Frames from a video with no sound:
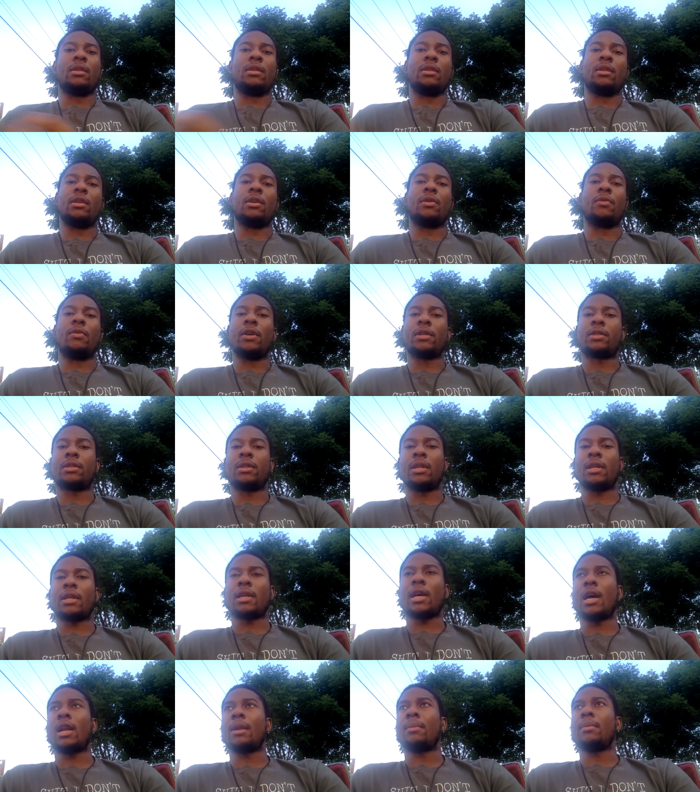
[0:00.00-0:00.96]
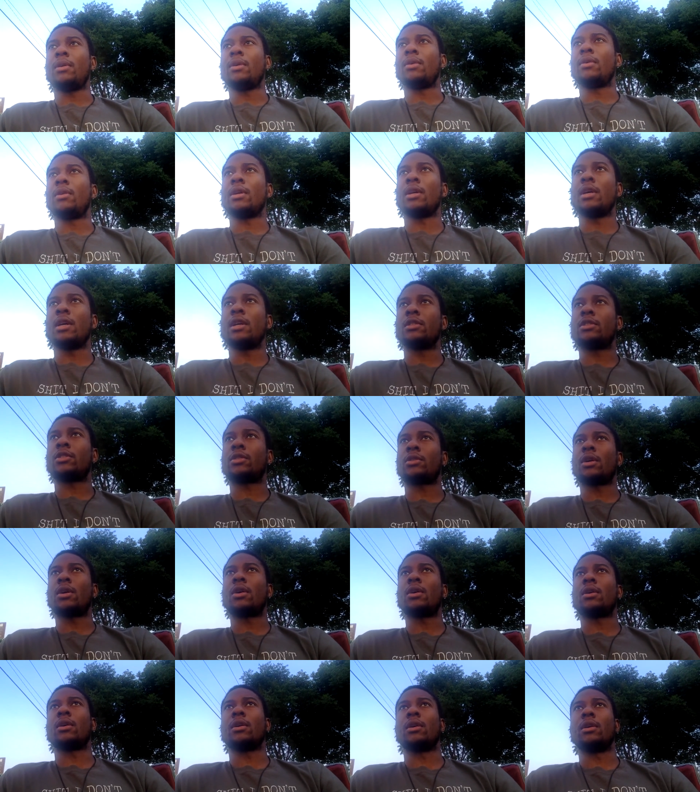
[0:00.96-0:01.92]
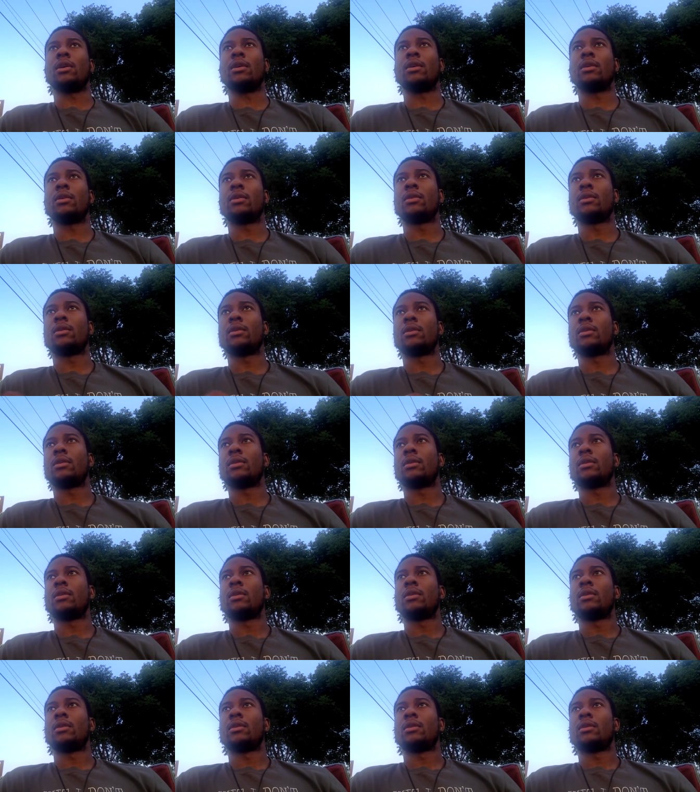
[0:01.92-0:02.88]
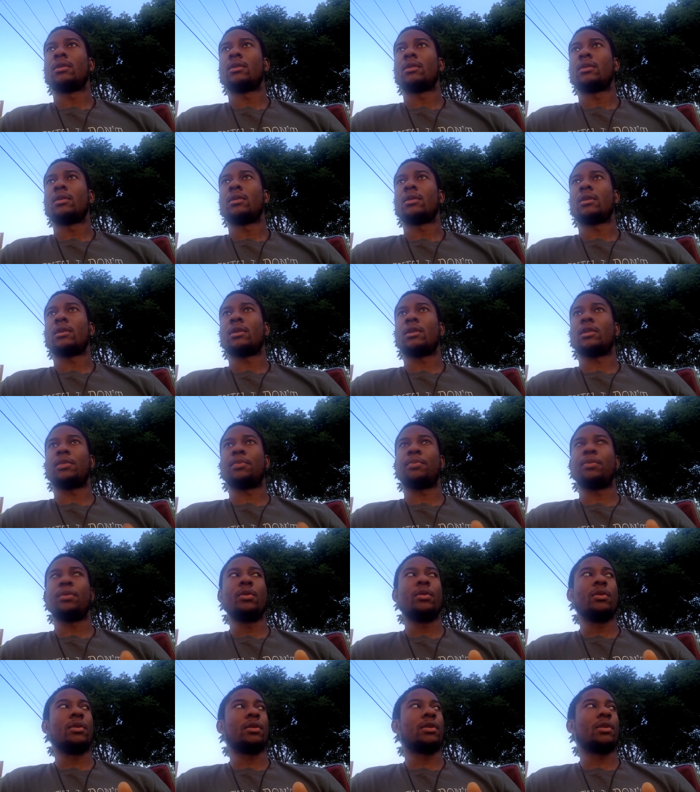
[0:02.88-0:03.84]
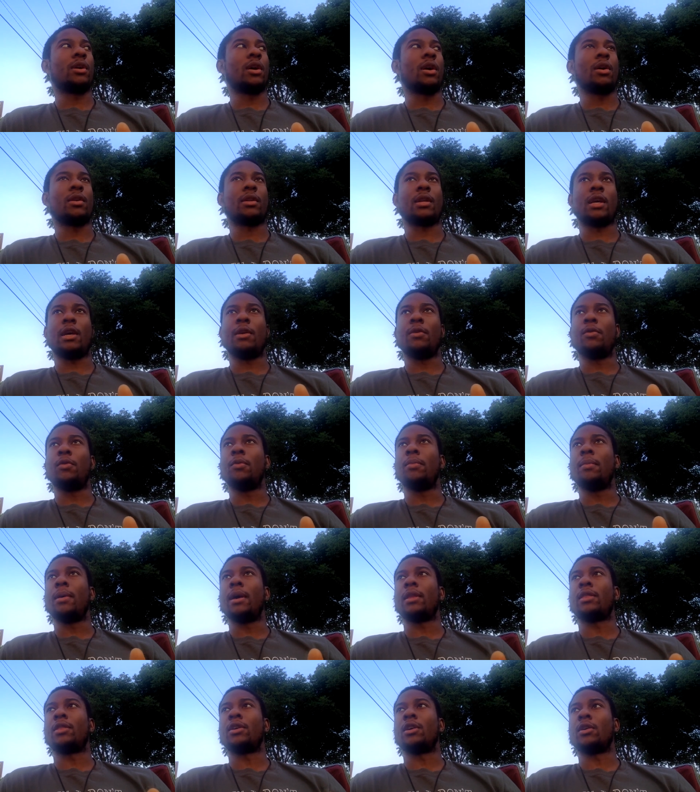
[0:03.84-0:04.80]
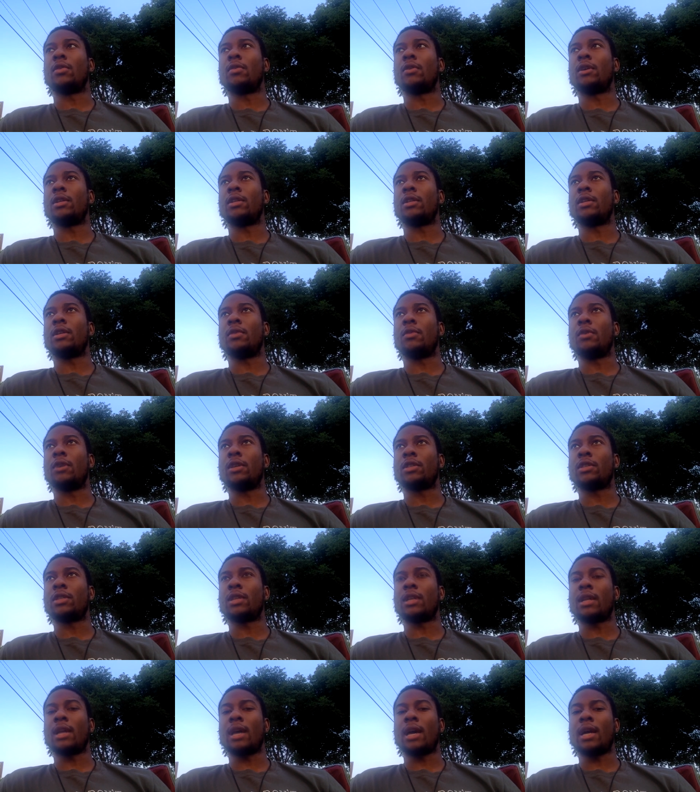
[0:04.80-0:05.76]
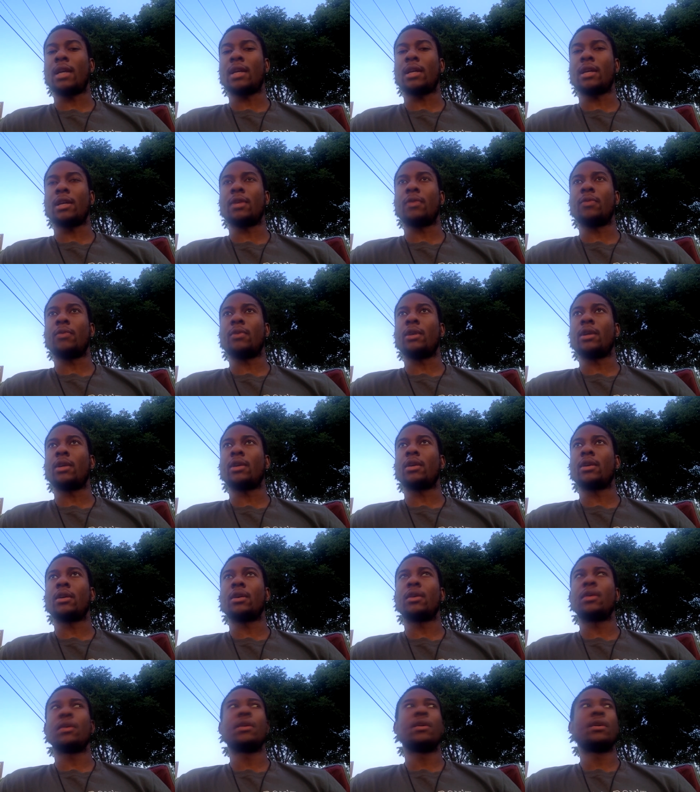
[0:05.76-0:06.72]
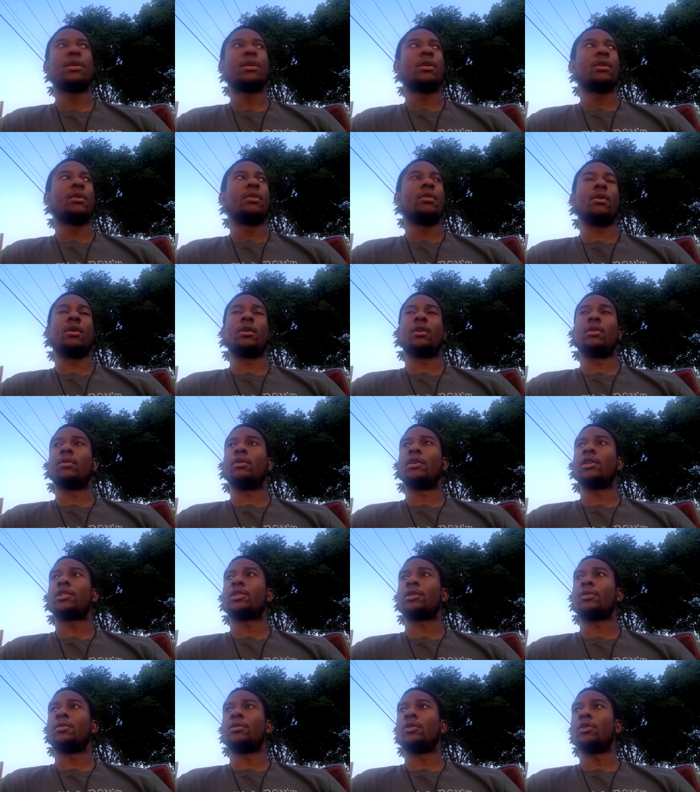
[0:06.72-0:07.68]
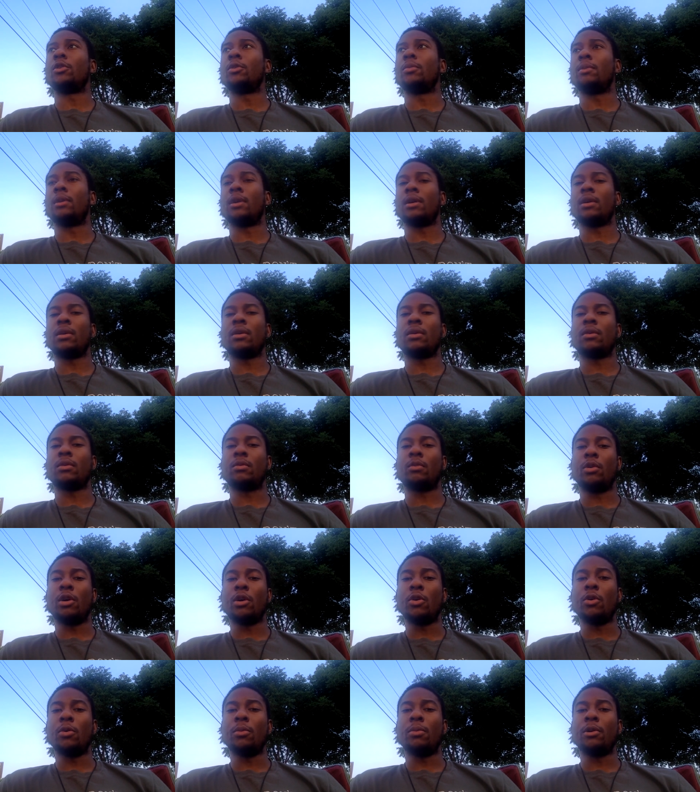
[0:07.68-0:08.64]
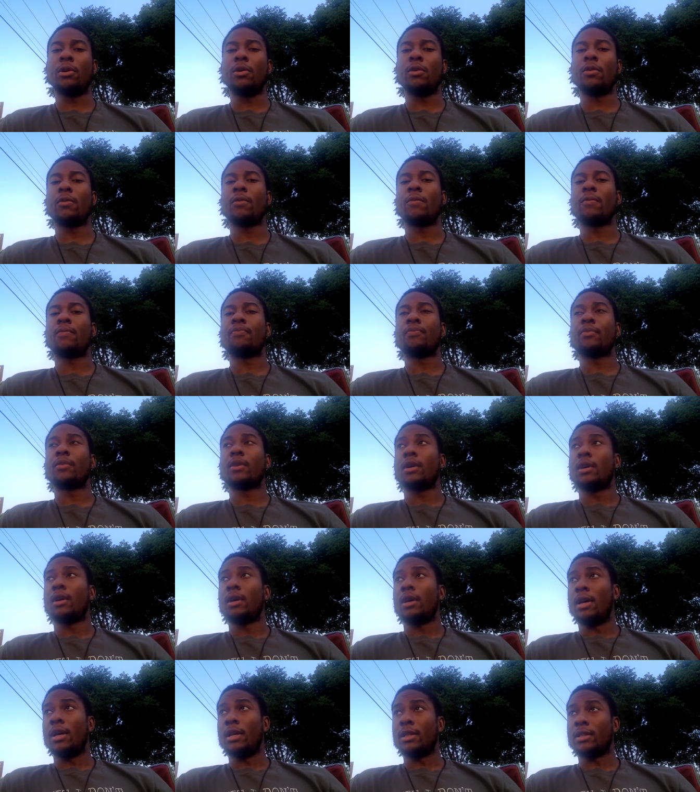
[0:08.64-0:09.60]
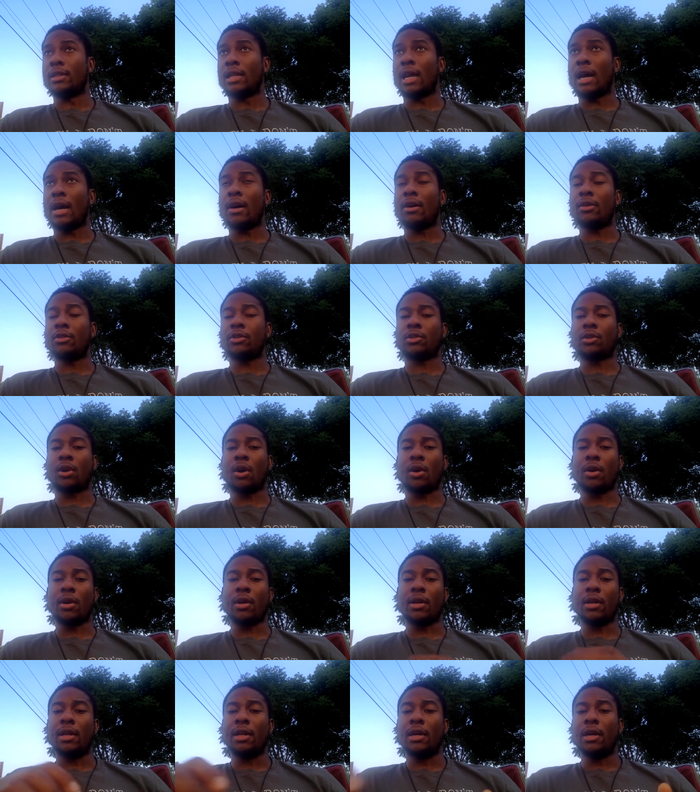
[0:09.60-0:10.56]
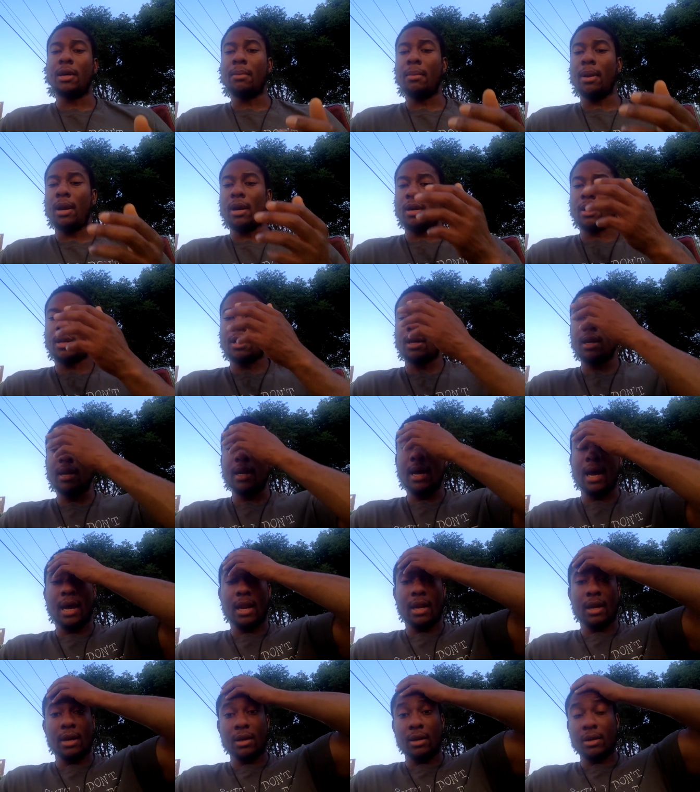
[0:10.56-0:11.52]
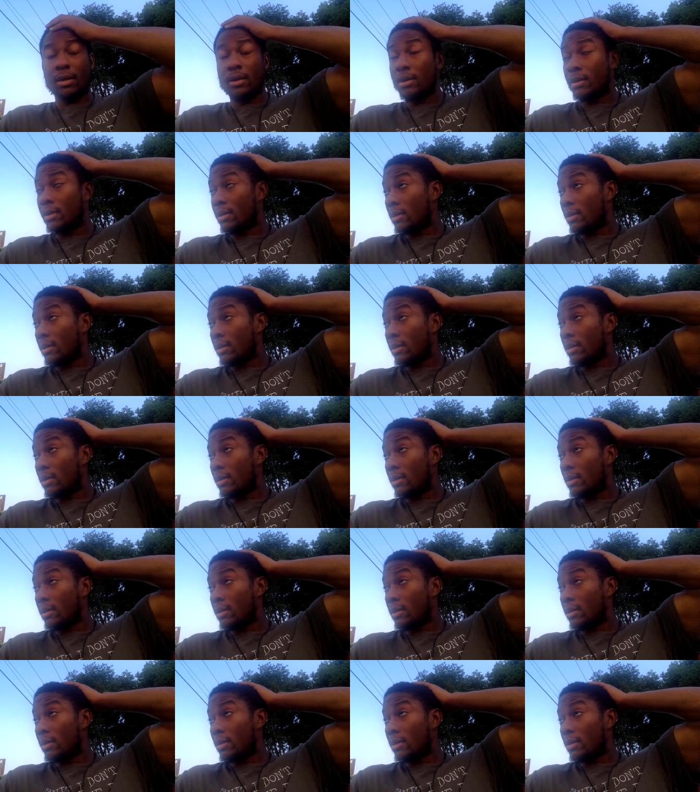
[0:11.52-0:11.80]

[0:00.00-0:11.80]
The Russian economy only getting stronger because Putin thought that he would make the Russian dollar get weaker, or the Russian ruble is now stronger than the American dollar.